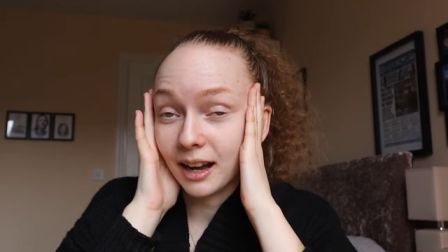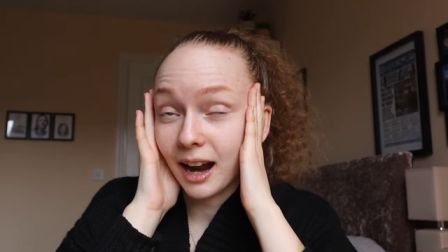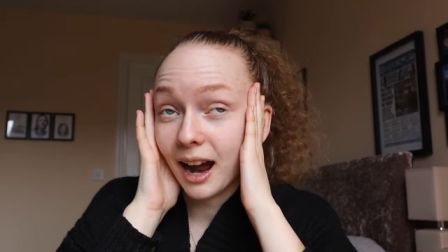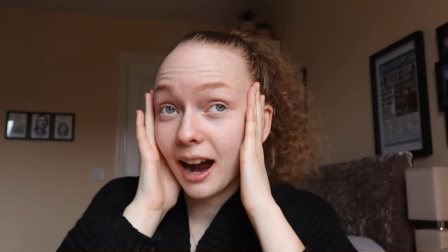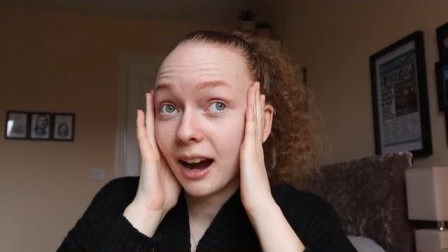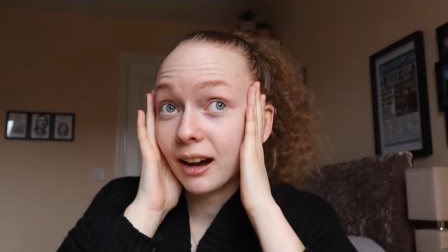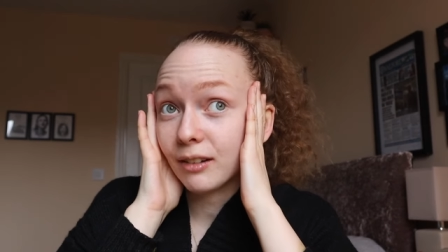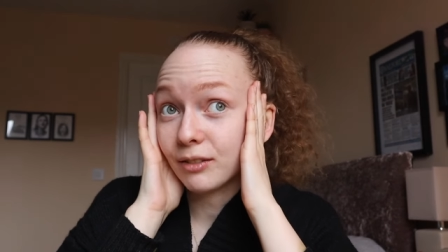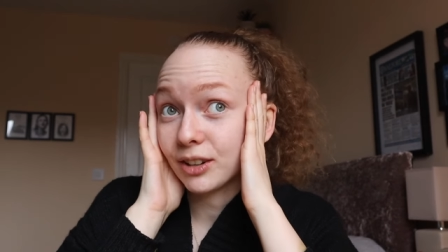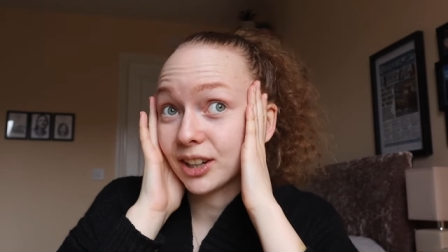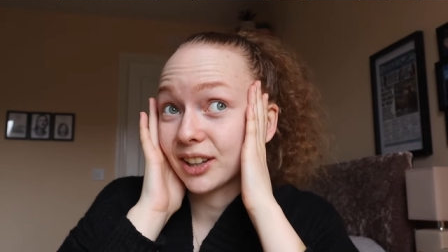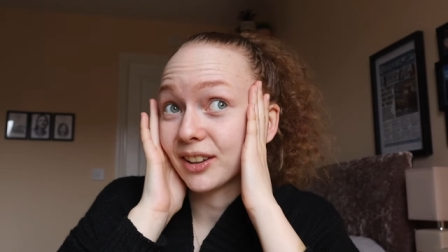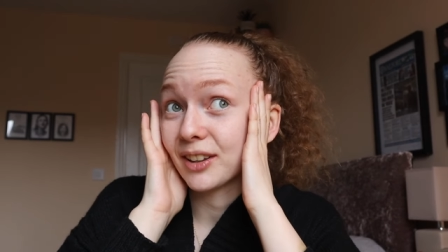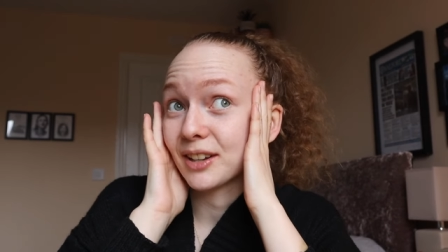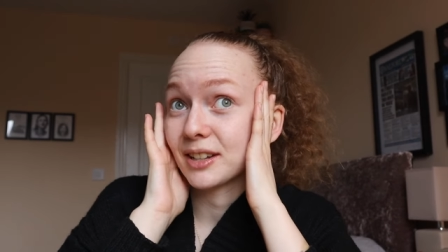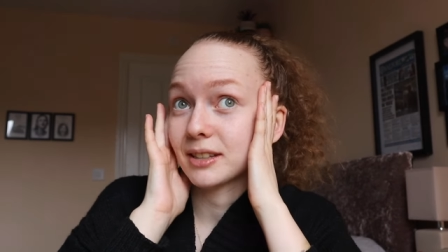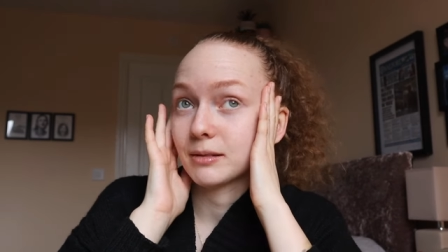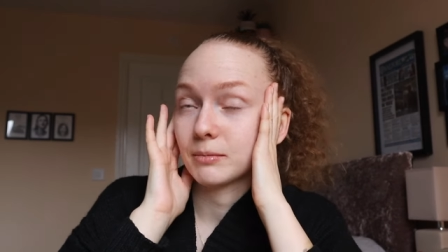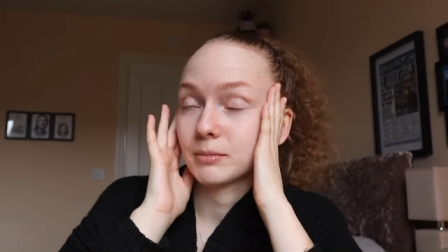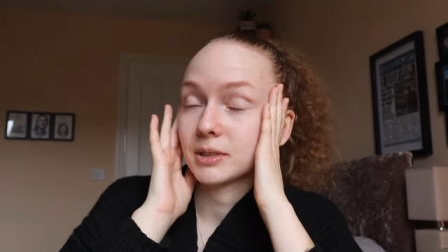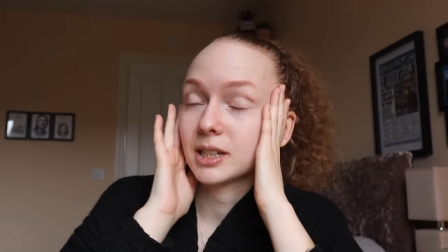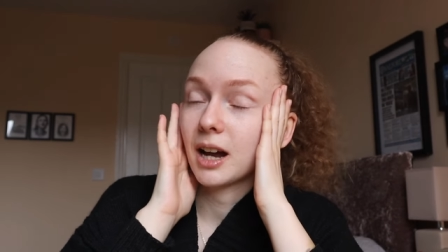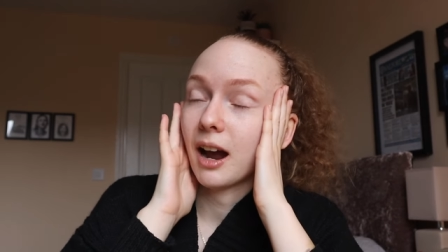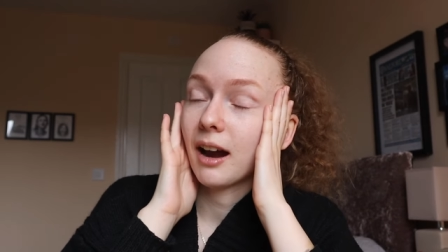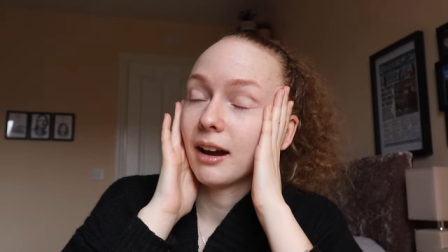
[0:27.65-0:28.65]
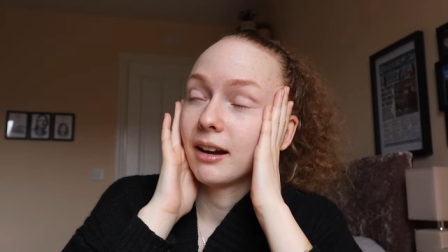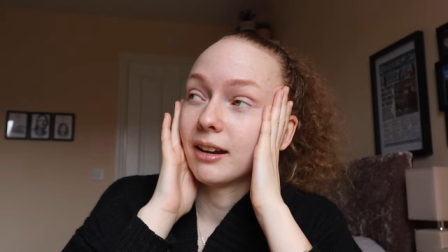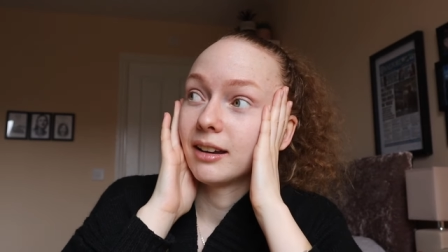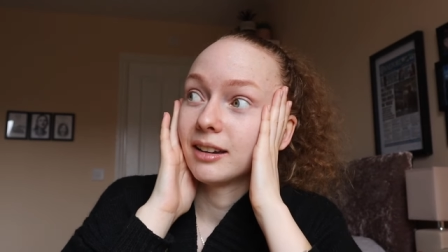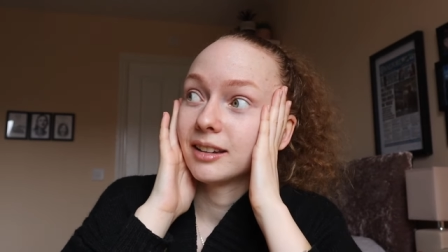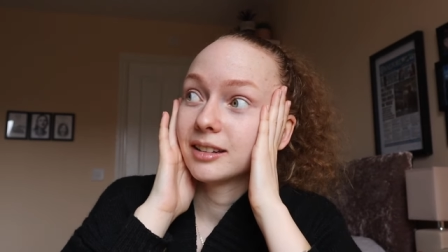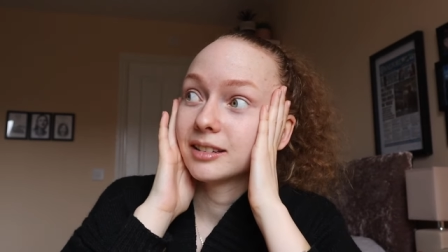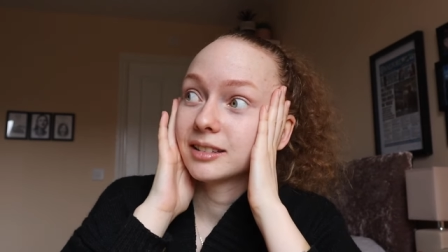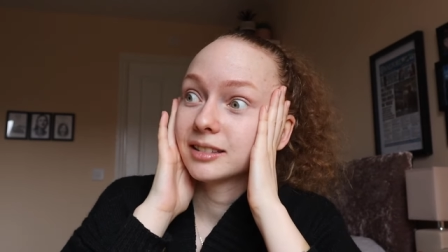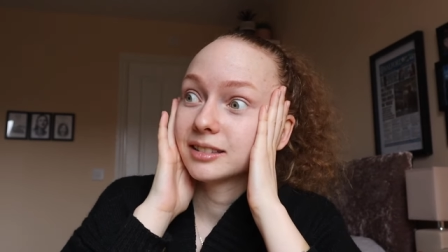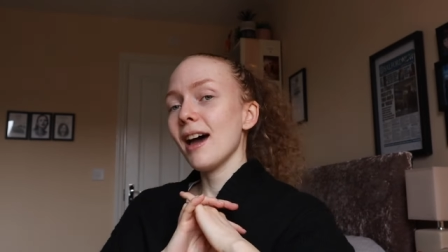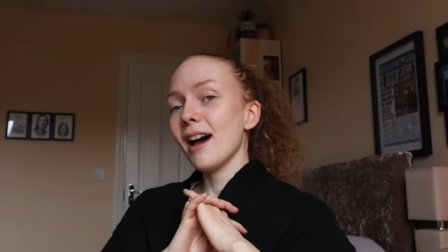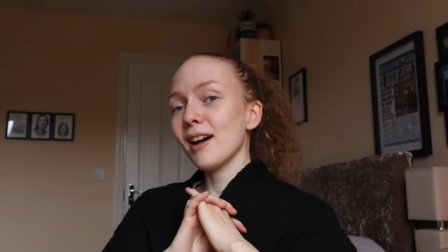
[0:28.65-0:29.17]
I realise I'm
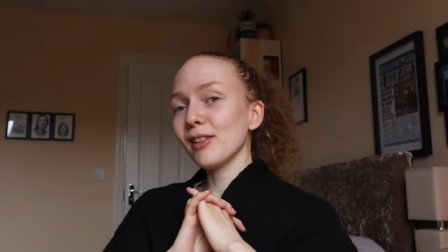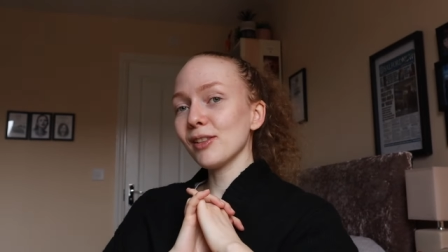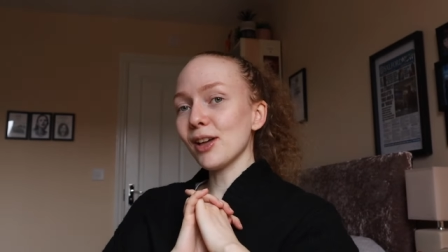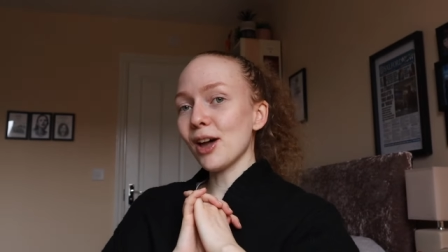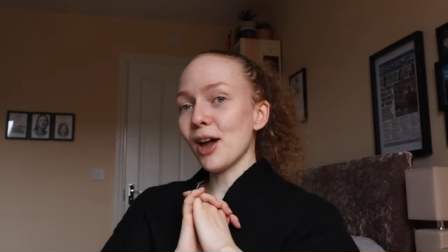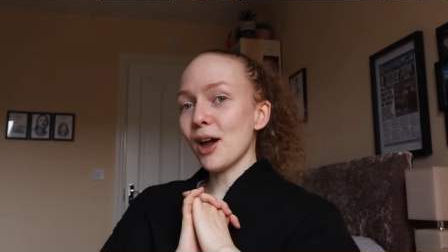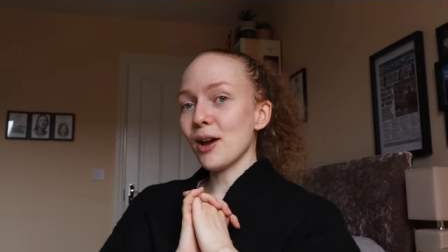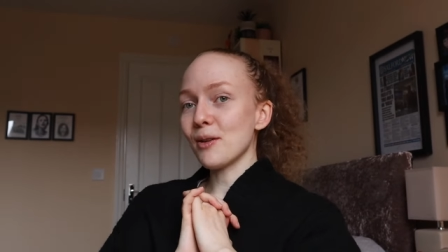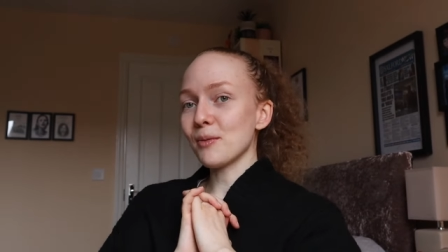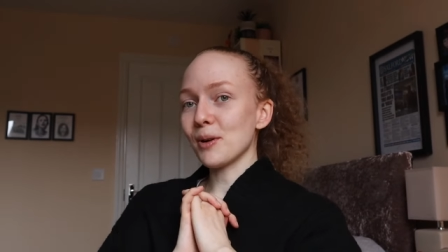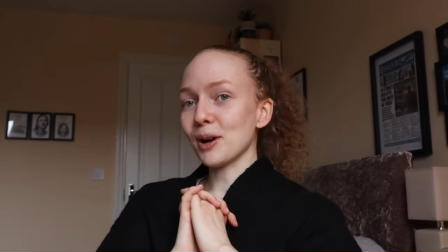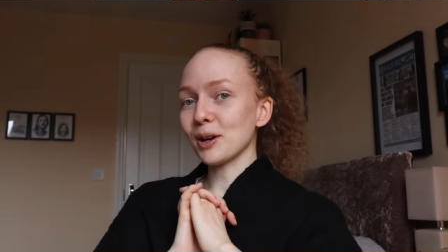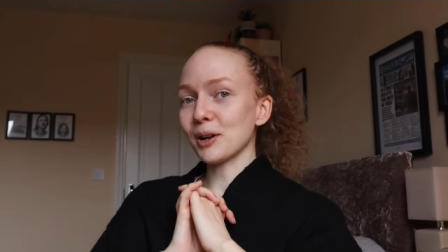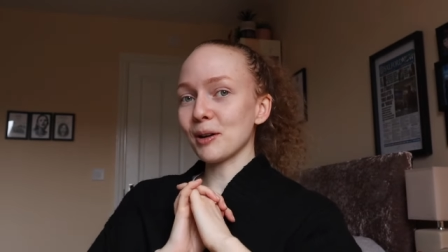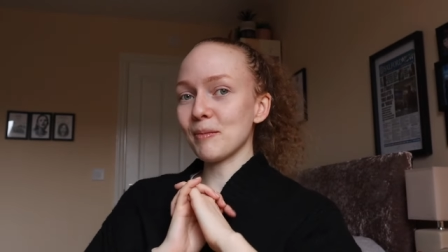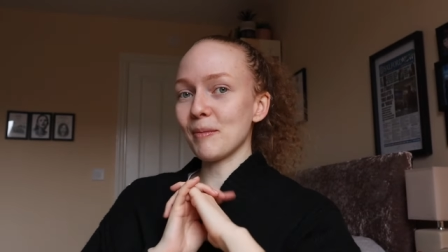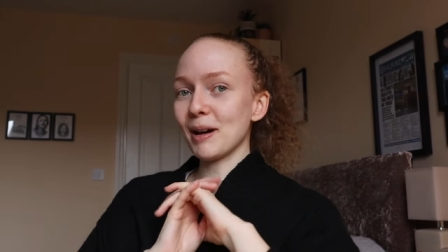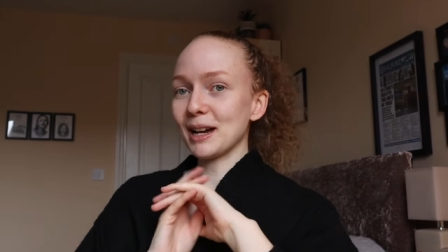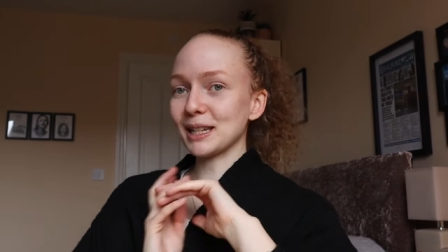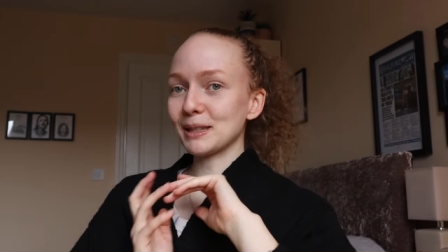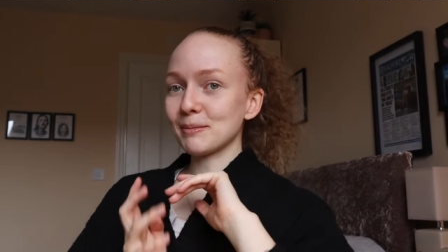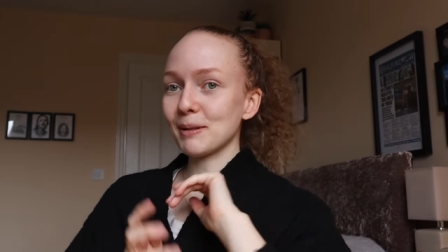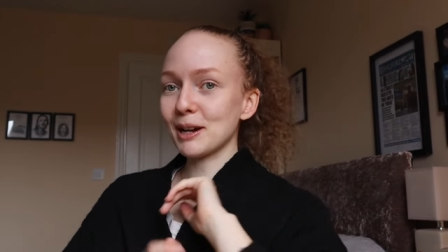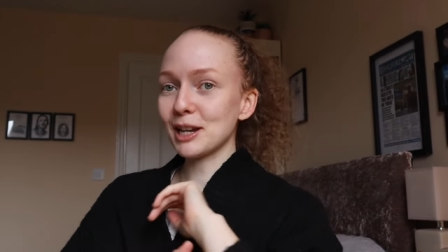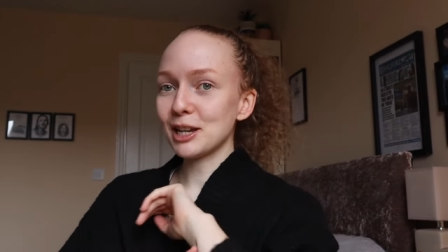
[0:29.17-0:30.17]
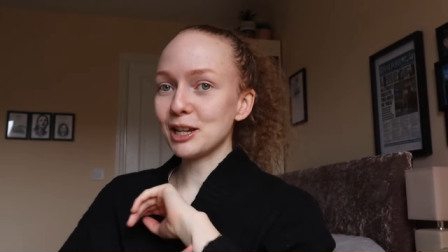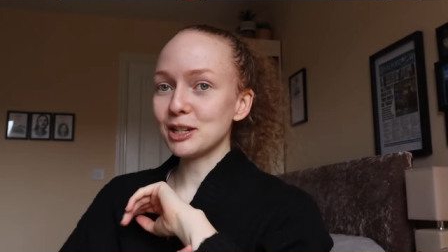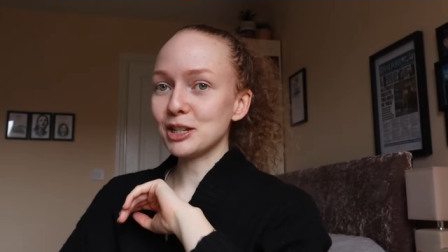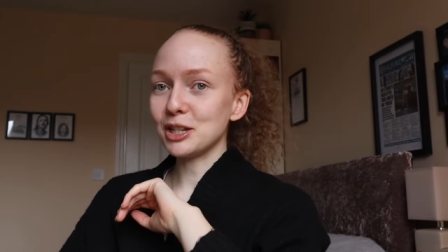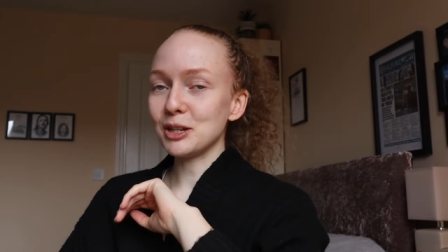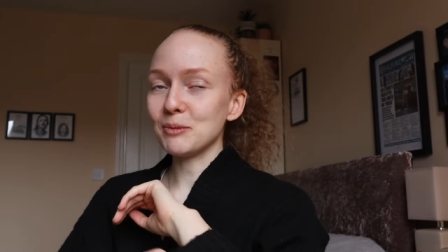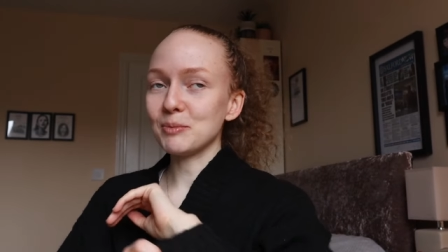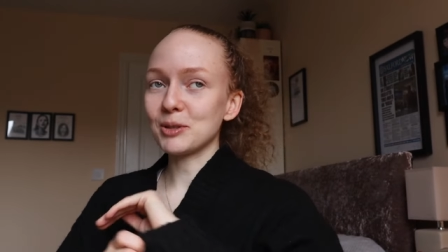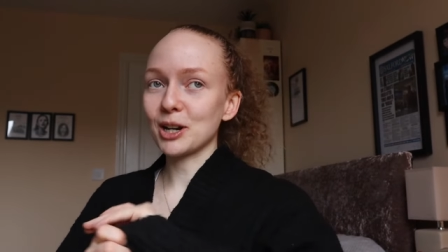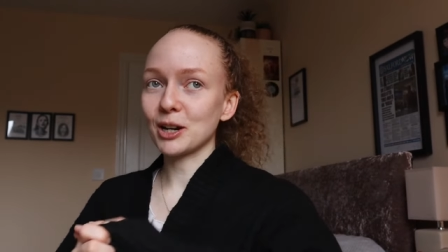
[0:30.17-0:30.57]
tired. Hello, welcome back to my YouTube